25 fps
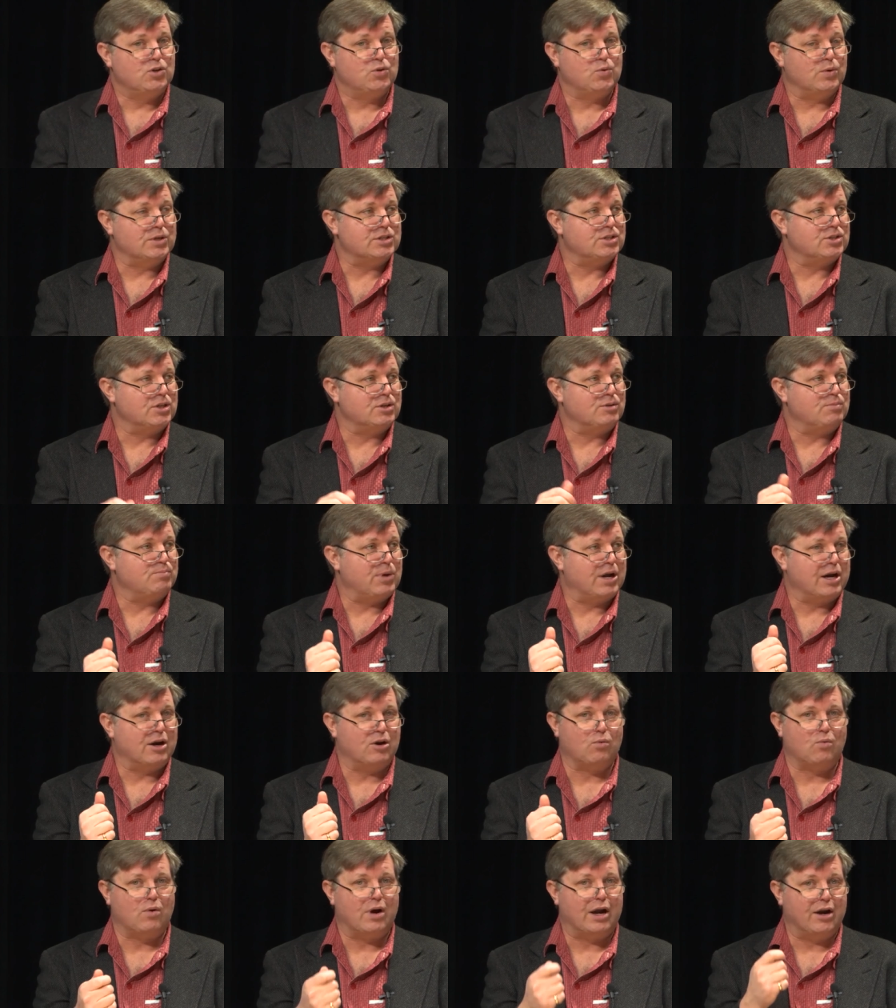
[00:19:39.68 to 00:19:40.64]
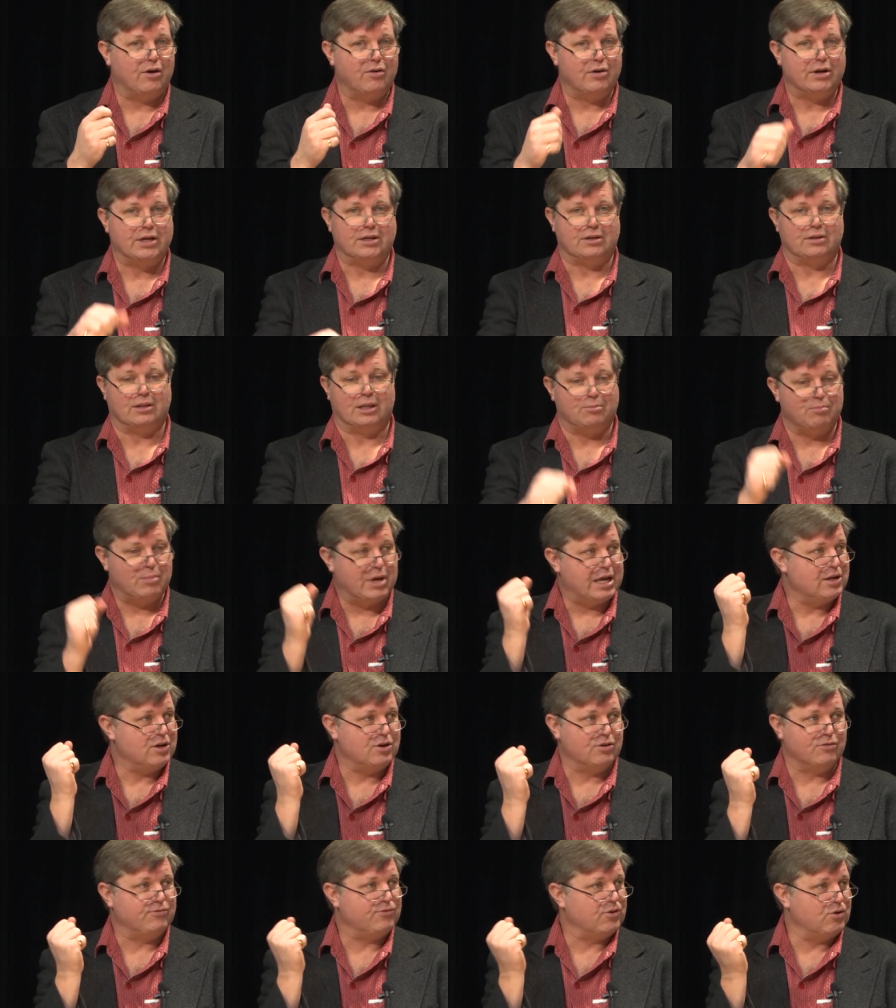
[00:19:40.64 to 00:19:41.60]
twisted pair wiring that
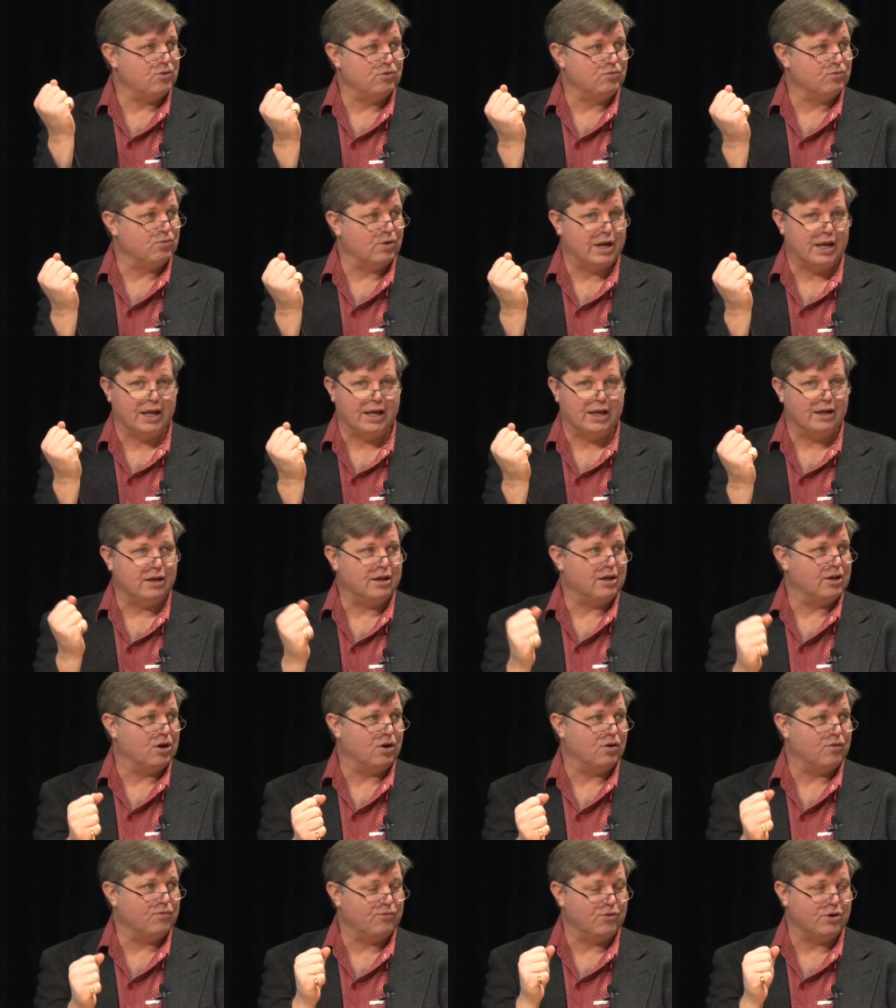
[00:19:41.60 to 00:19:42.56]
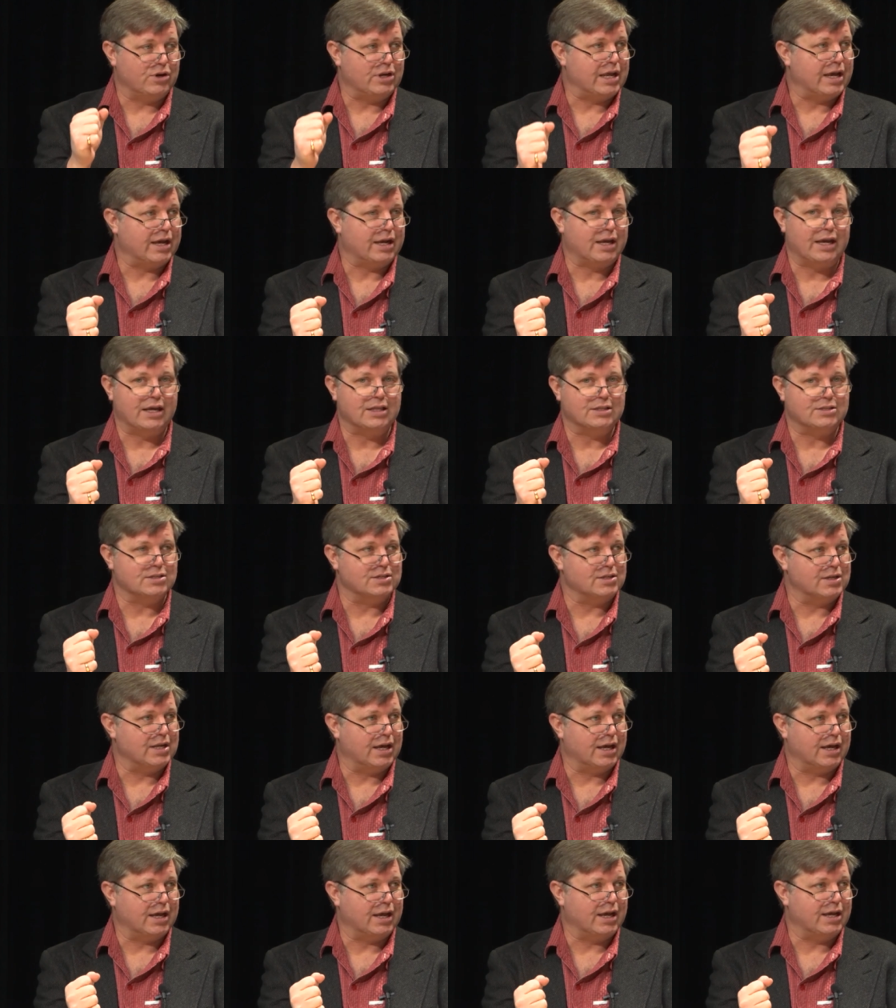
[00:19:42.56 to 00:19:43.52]
made your phone ring, you know, for decades and
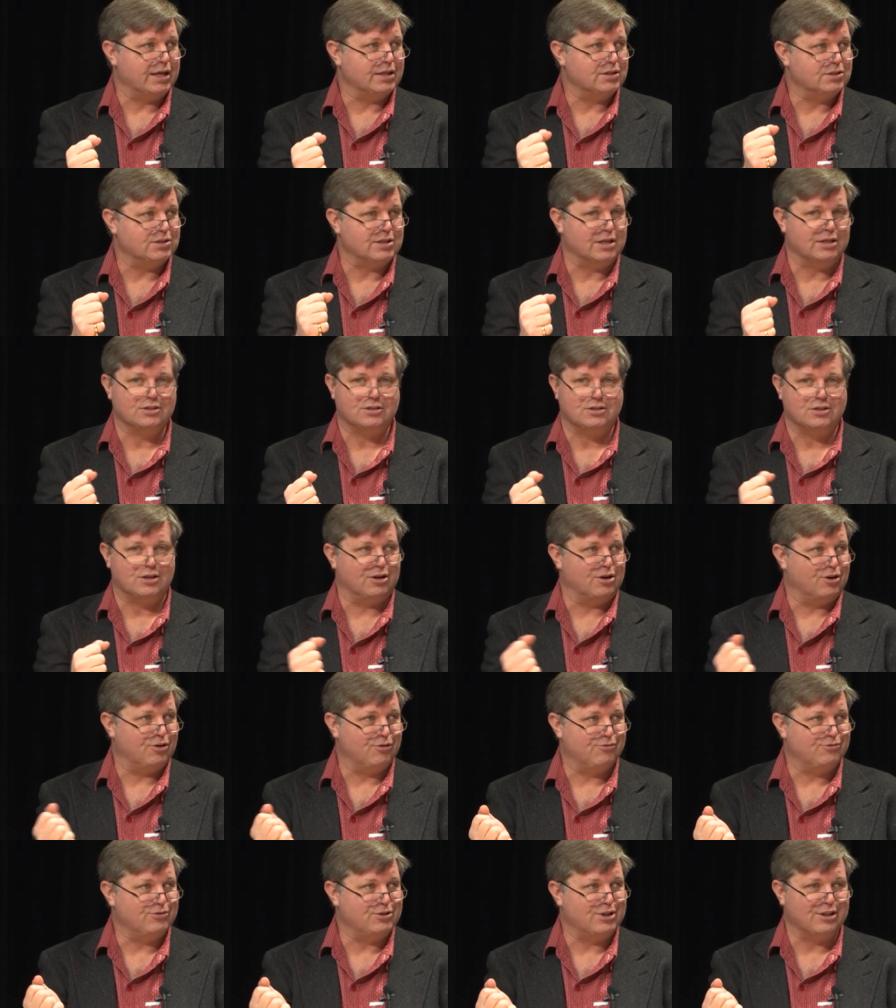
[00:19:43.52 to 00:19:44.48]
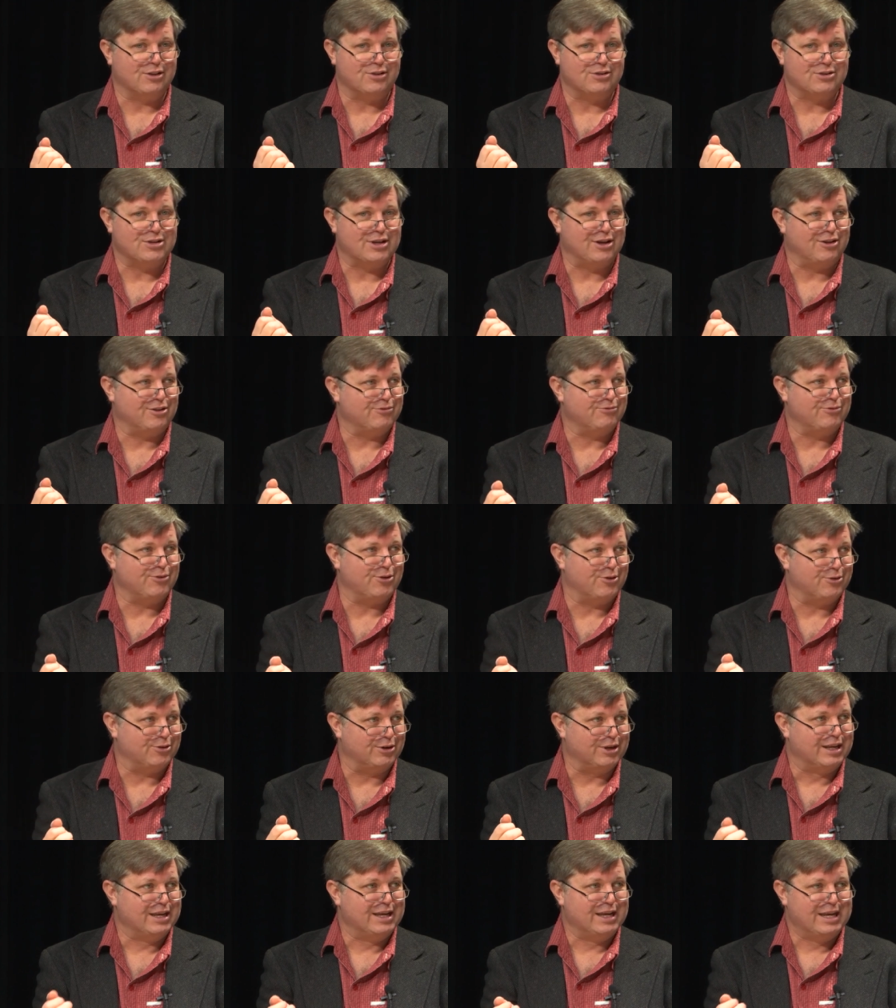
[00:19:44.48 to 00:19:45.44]
decades, since, you know, till the
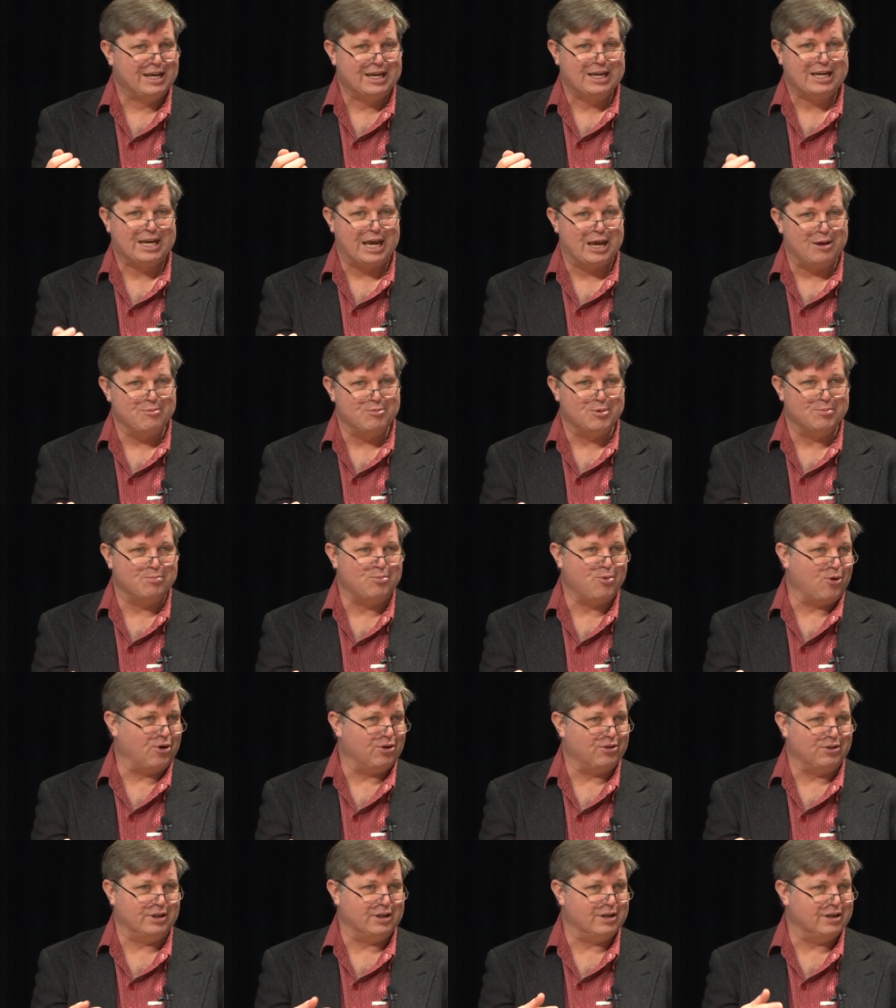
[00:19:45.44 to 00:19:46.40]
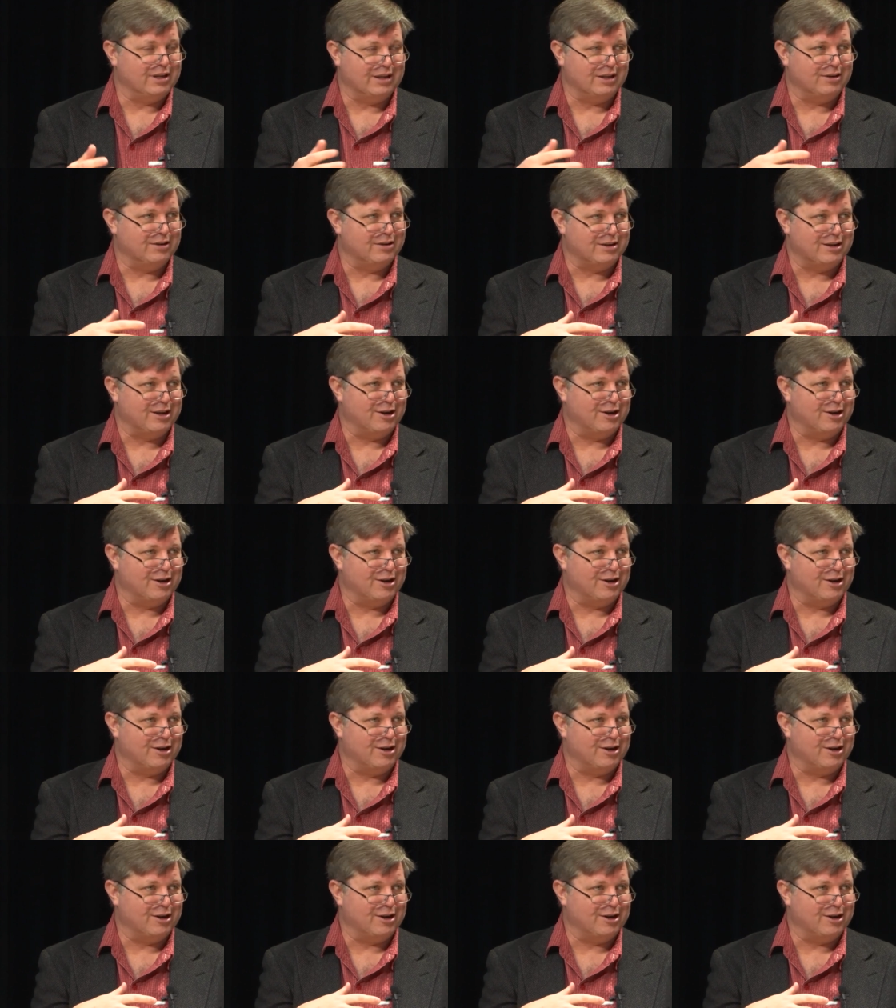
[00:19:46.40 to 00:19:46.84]
telephone came to Portland in,